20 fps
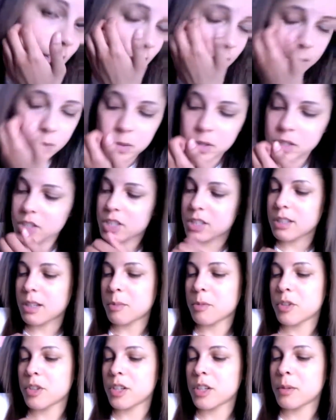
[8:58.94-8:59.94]
Which
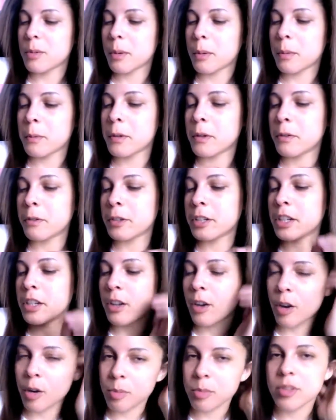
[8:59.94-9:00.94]
I'm sure you probably already
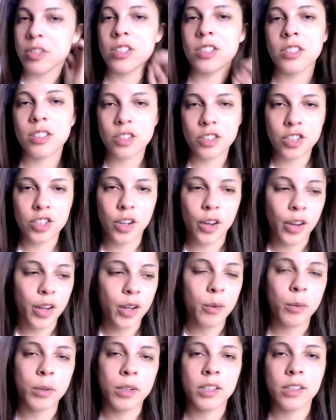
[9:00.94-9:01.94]
know, but just to show
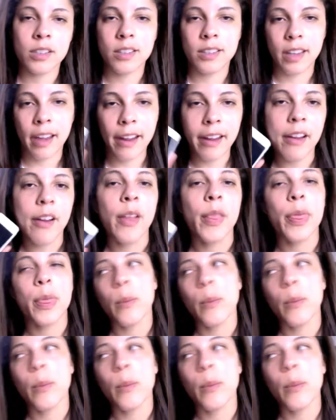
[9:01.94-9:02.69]
you what it's like on the